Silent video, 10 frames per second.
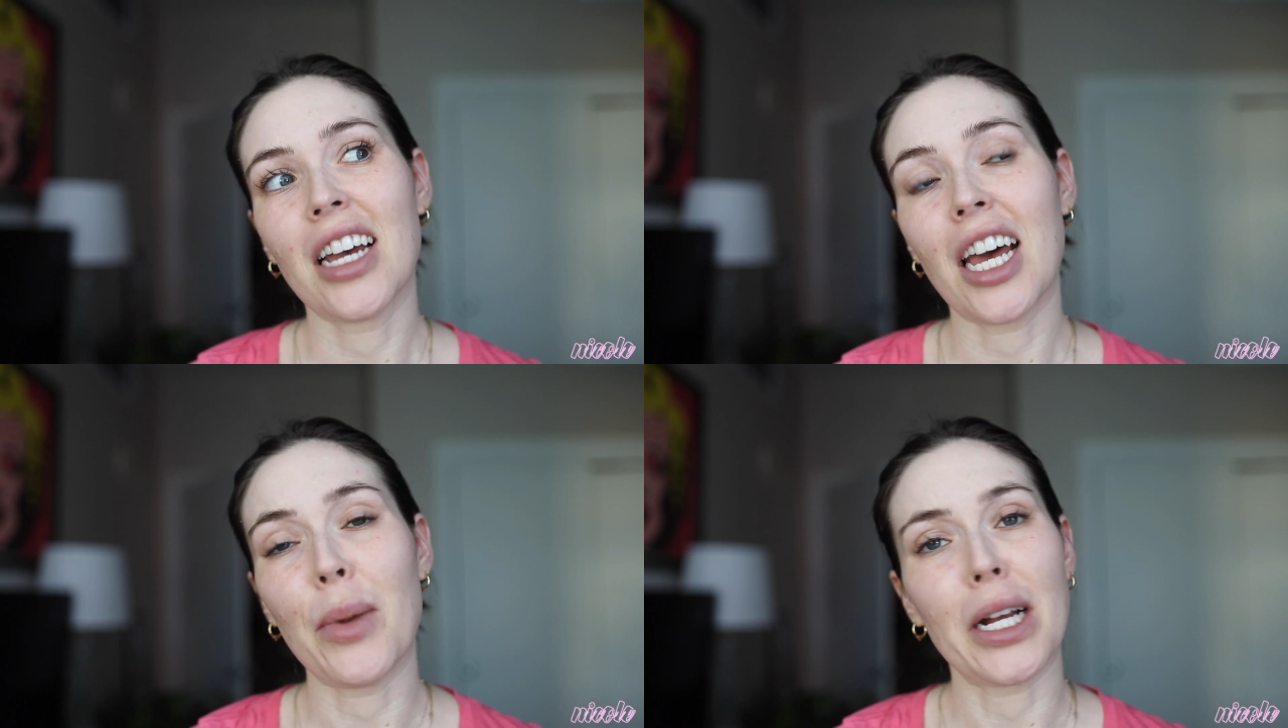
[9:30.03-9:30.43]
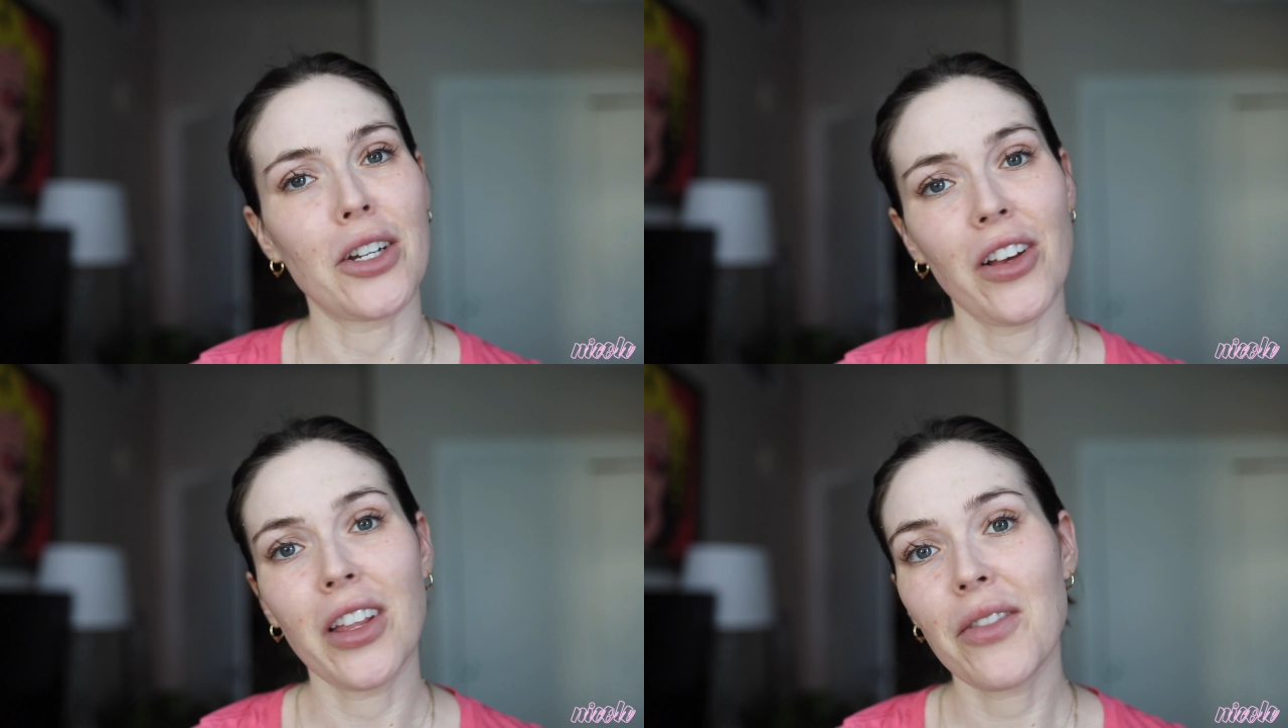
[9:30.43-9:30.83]
had a
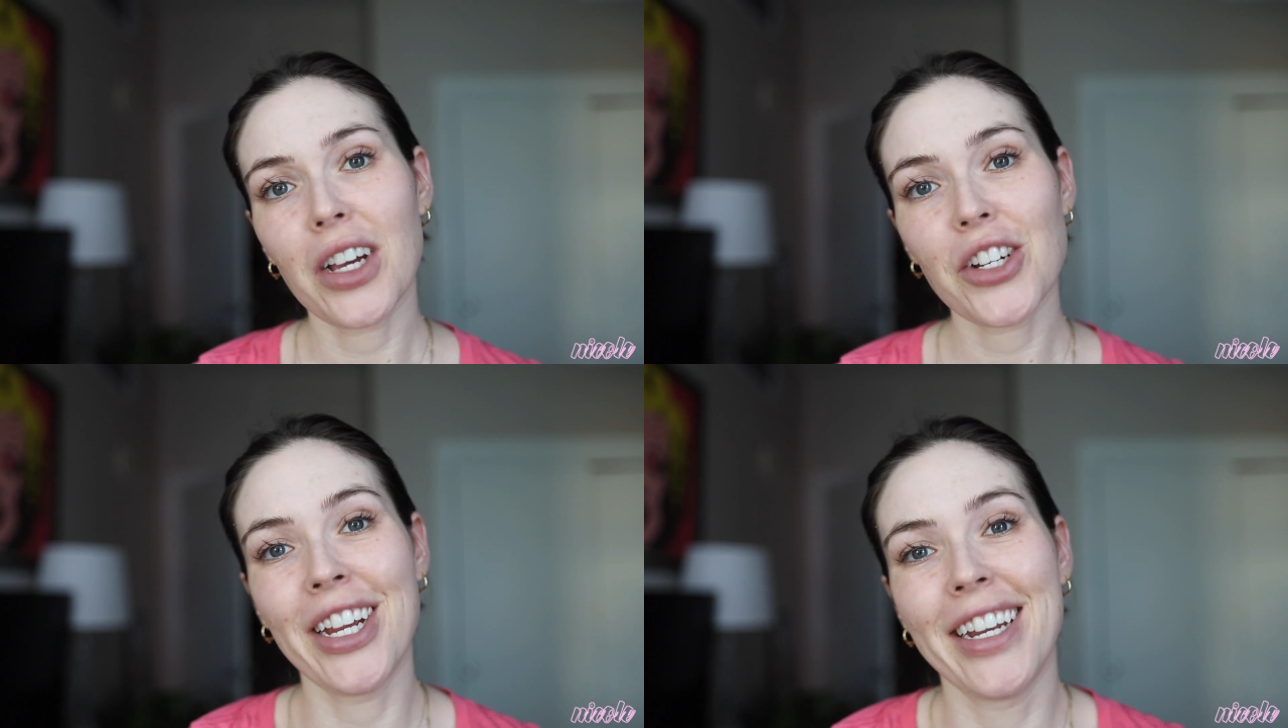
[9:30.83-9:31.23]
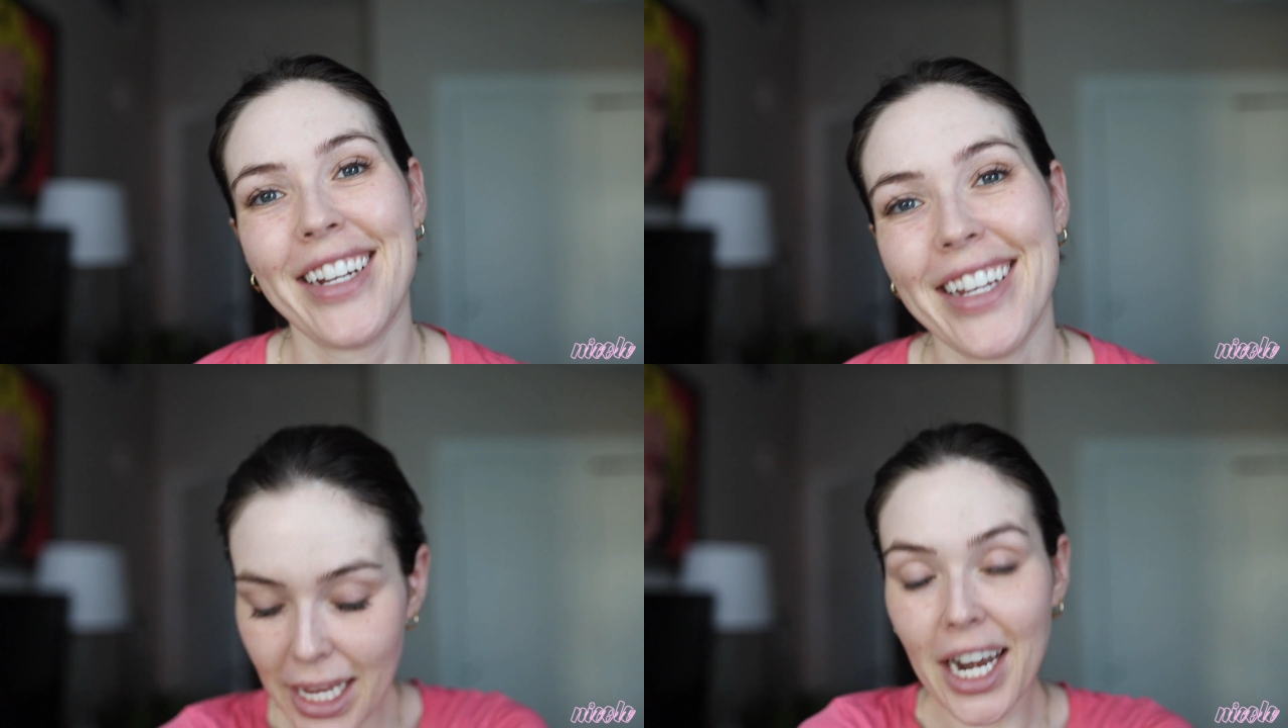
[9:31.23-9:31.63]
bacterial infection.
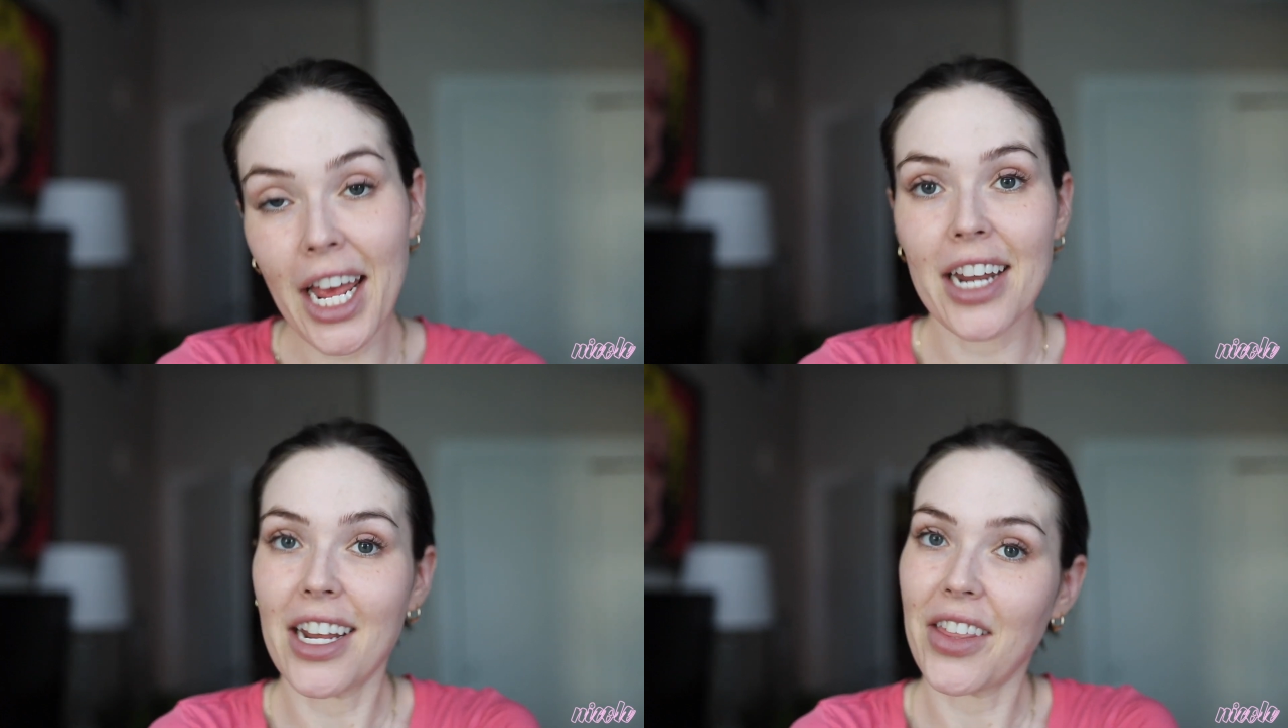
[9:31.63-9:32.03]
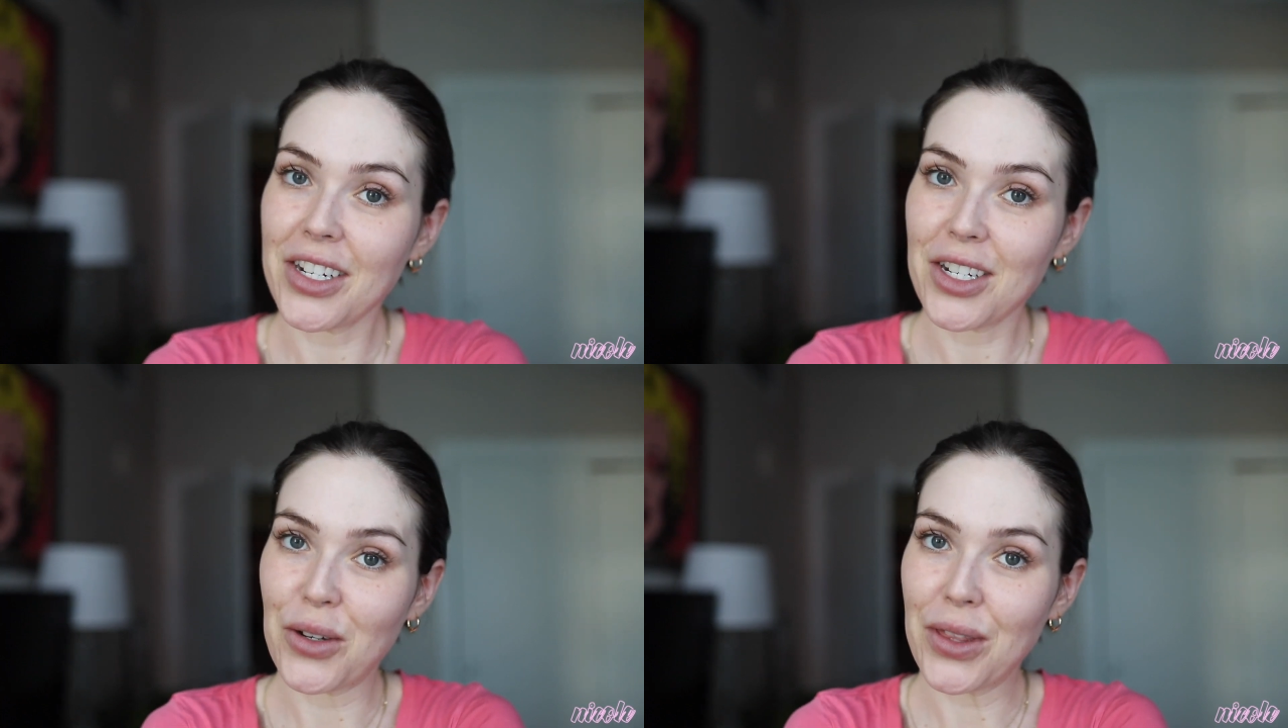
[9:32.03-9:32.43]
Again, it had
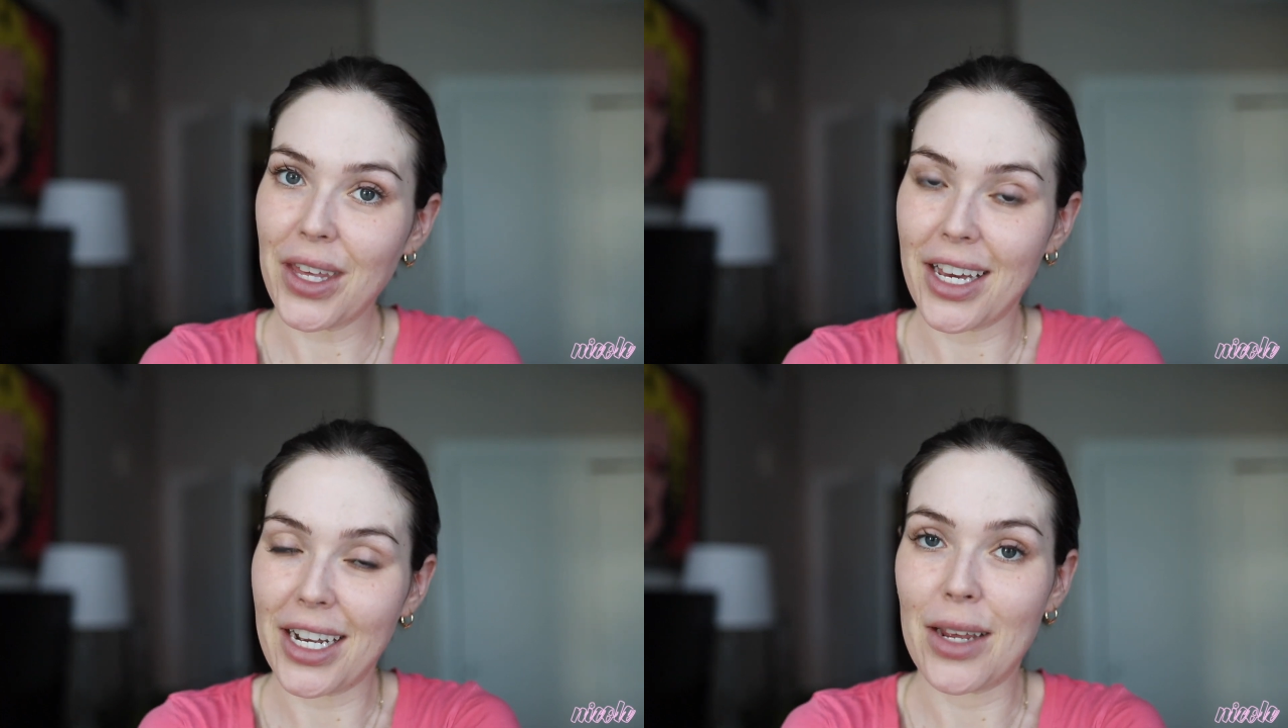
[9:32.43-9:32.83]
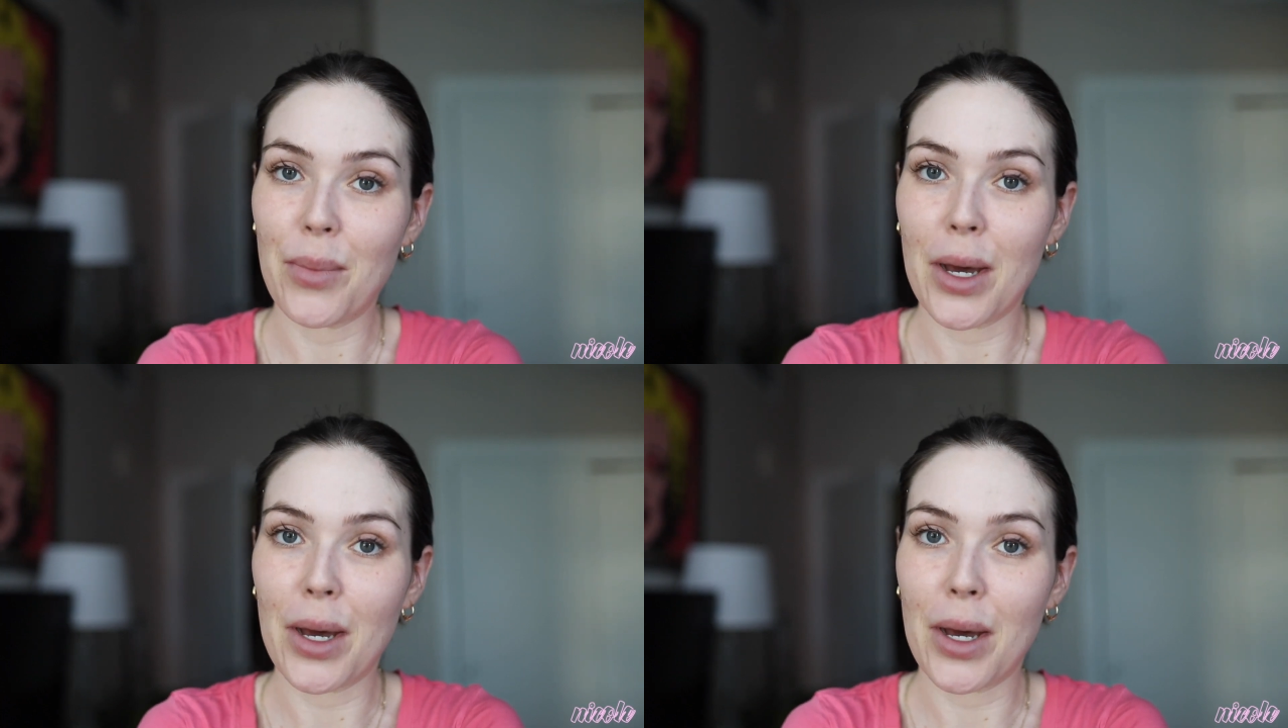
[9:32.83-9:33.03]
nothing to do with the honey,